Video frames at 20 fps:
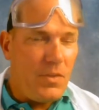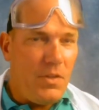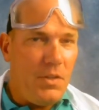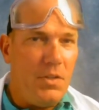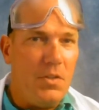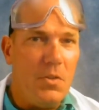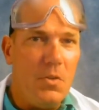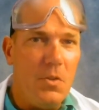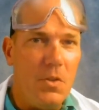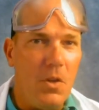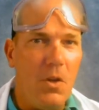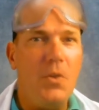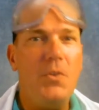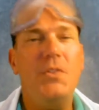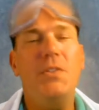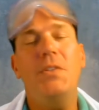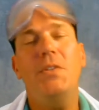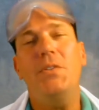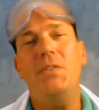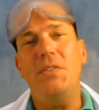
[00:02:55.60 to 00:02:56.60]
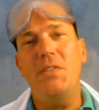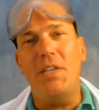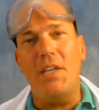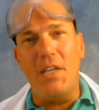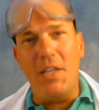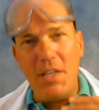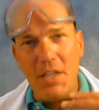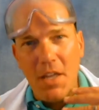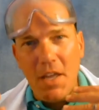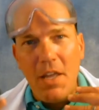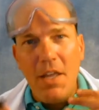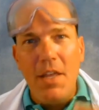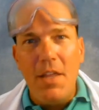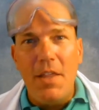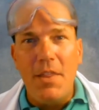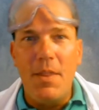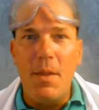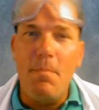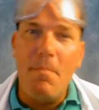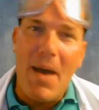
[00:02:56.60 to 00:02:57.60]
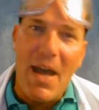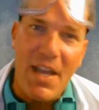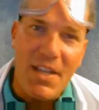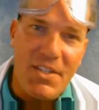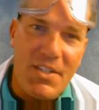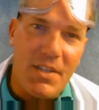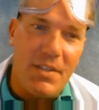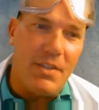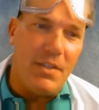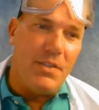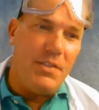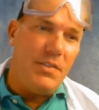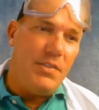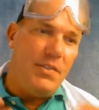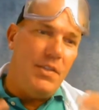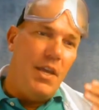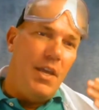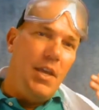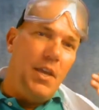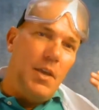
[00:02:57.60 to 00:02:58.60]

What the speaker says: You'll also see the modulus